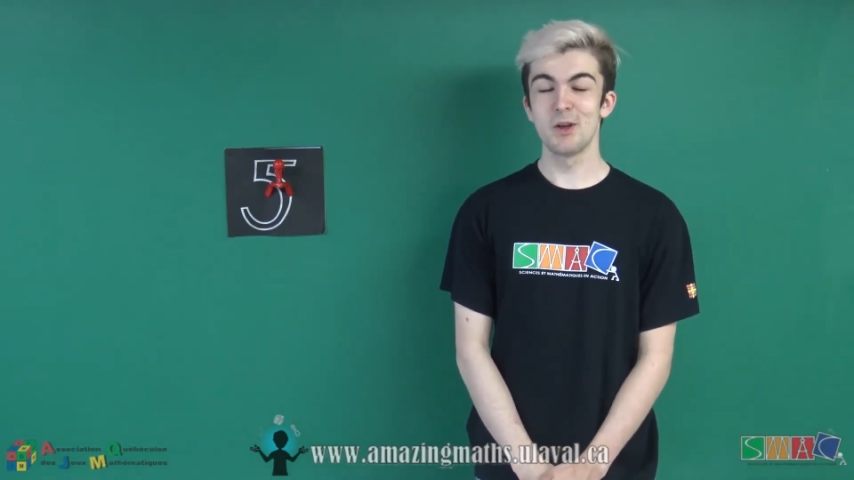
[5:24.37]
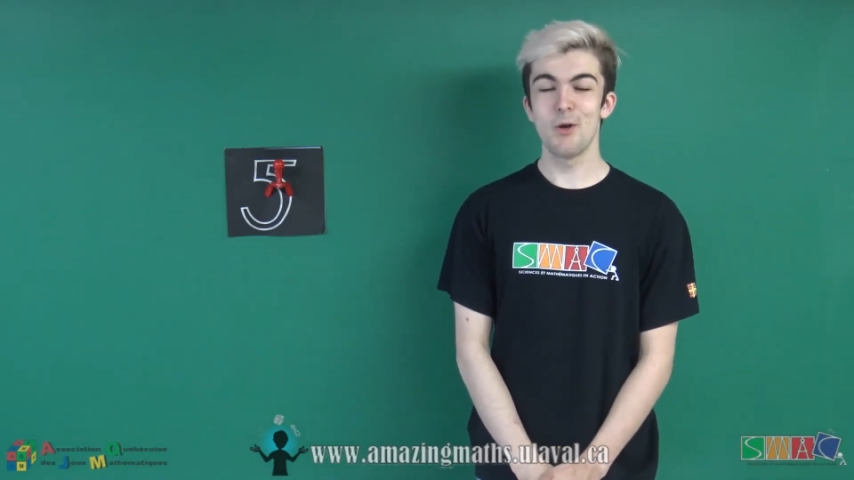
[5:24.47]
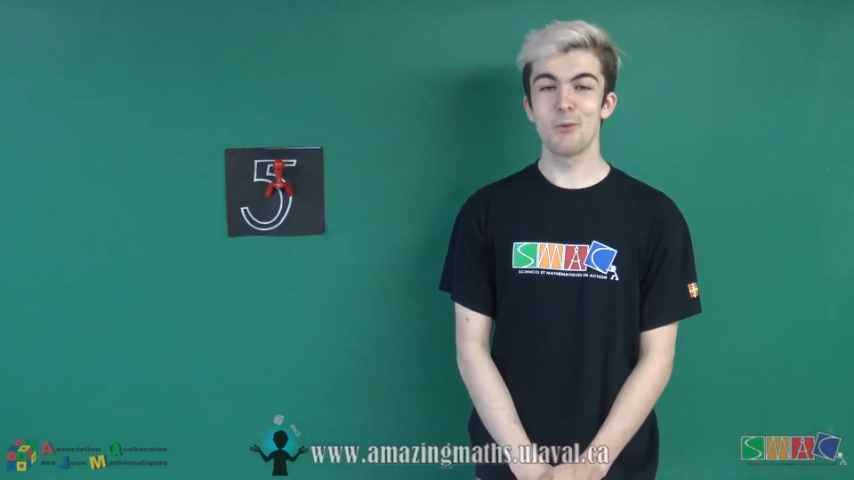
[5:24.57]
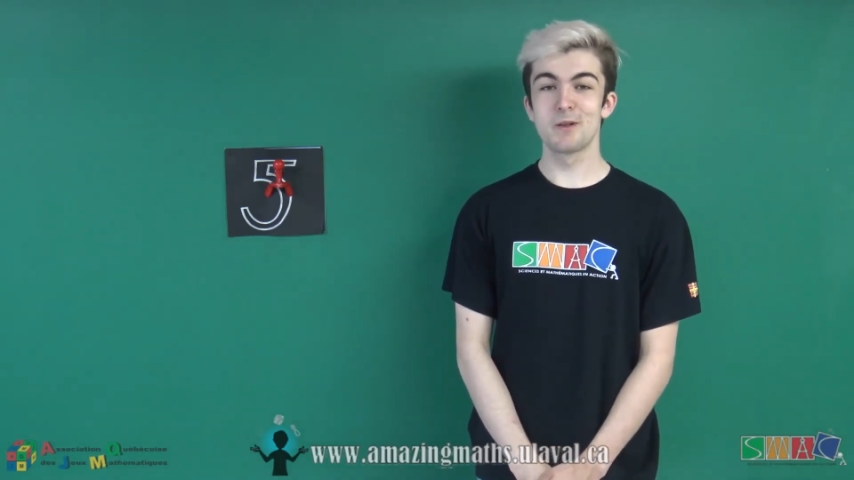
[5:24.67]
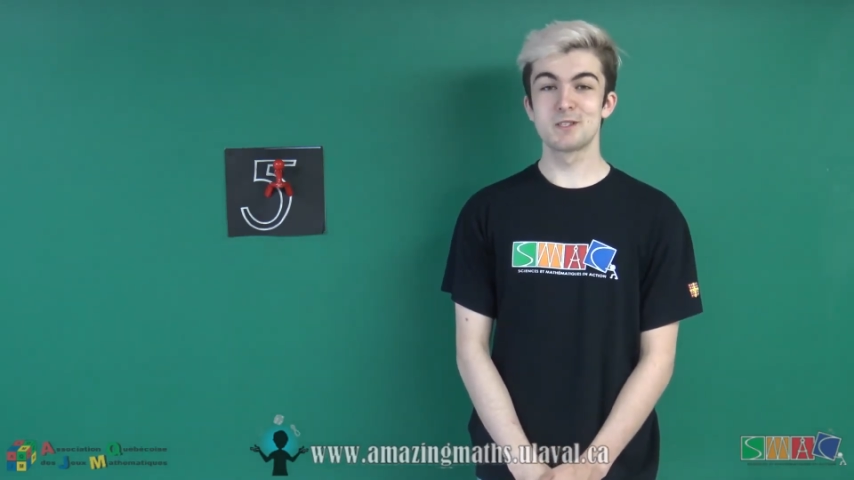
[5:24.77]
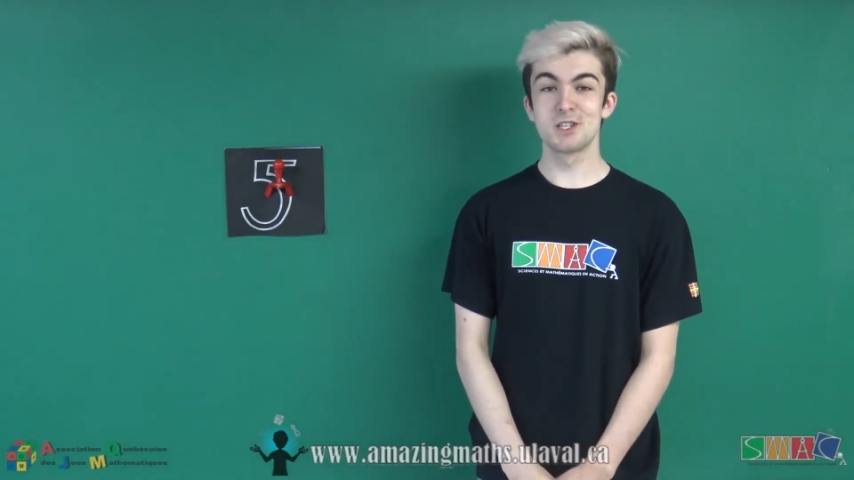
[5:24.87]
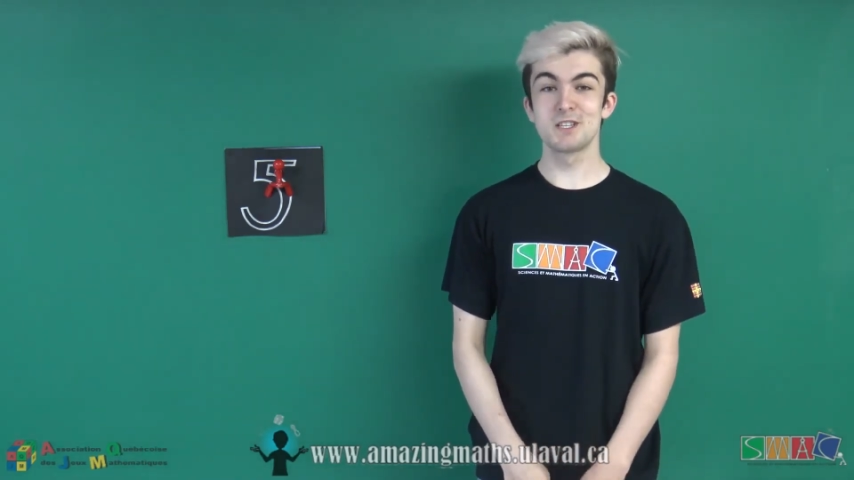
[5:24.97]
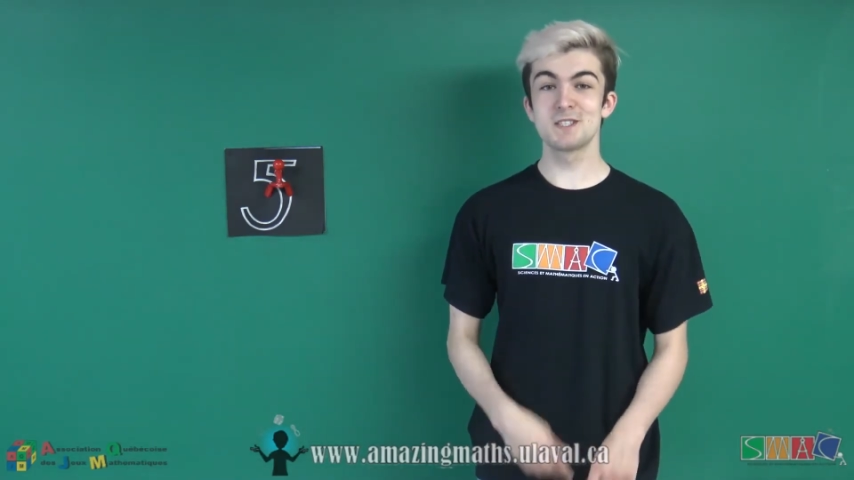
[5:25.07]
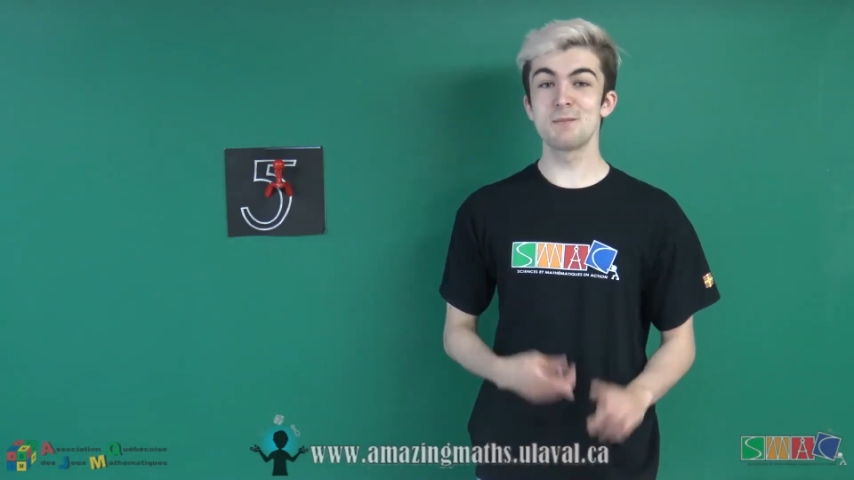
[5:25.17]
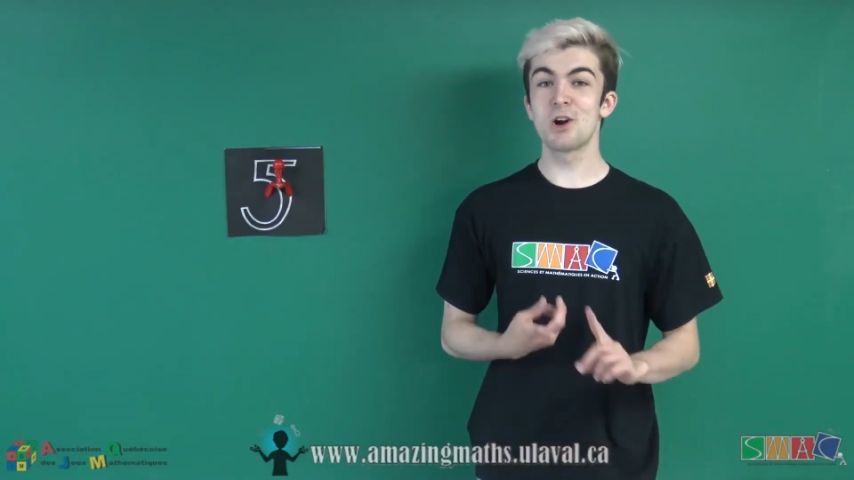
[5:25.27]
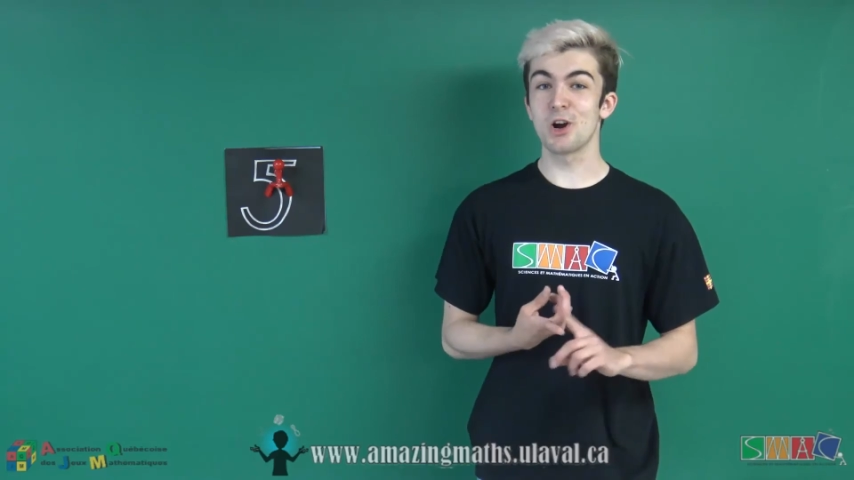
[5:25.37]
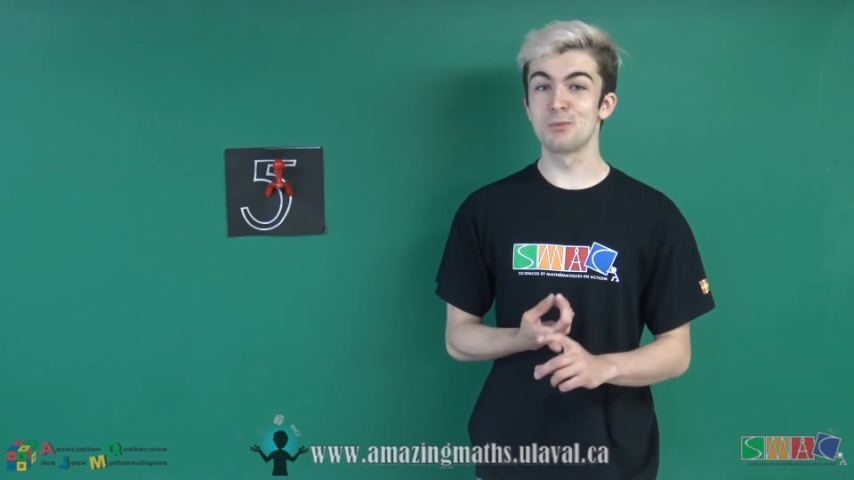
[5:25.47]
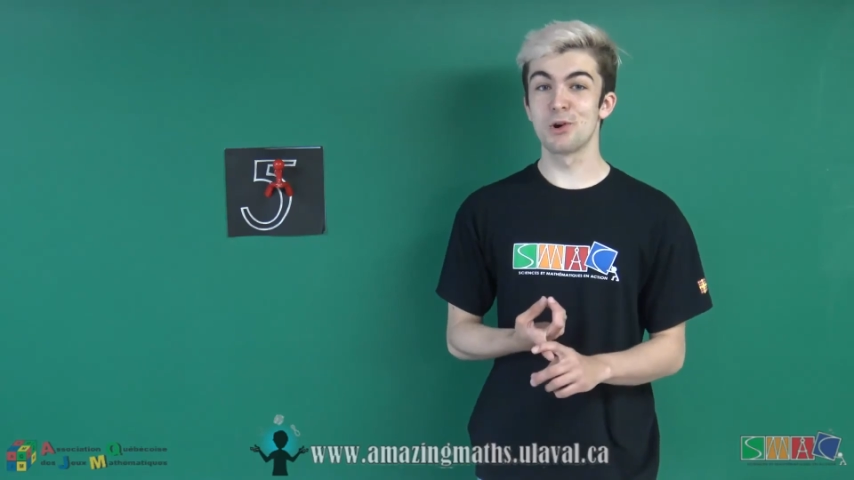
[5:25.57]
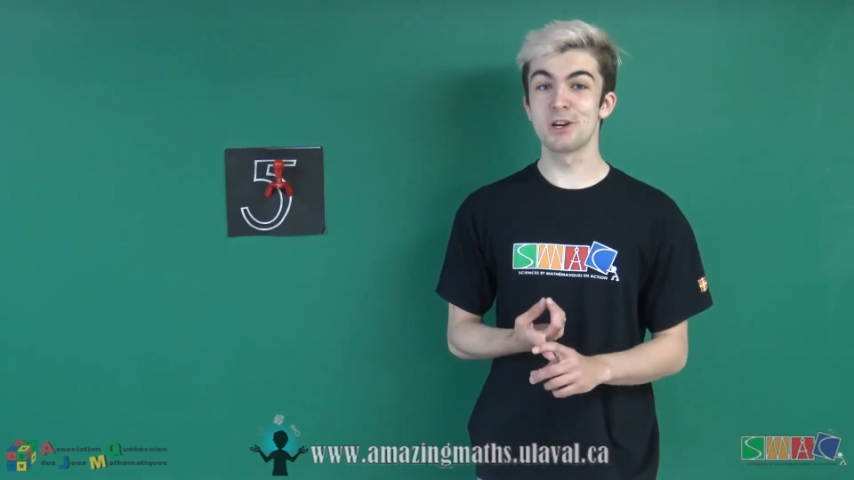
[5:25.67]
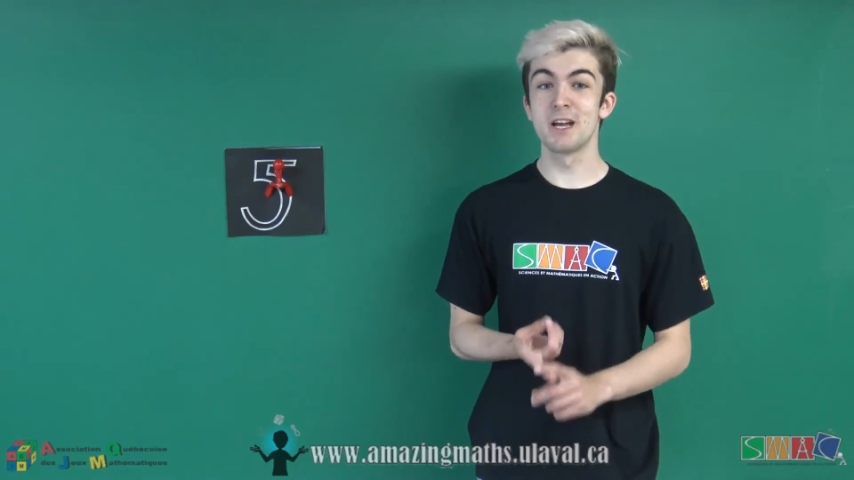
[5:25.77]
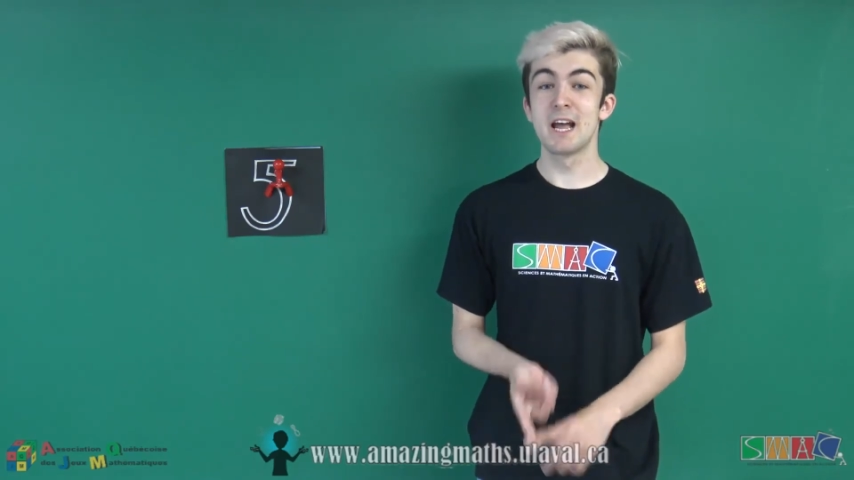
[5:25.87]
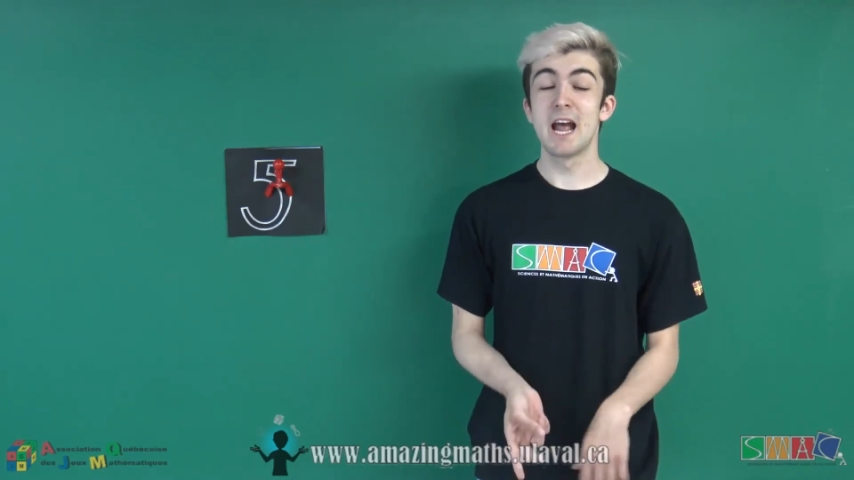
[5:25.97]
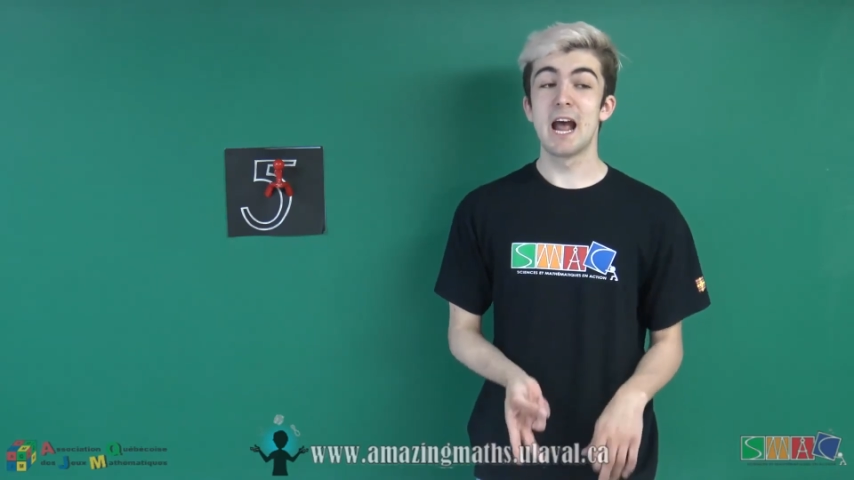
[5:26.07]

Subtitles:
with just some cardboard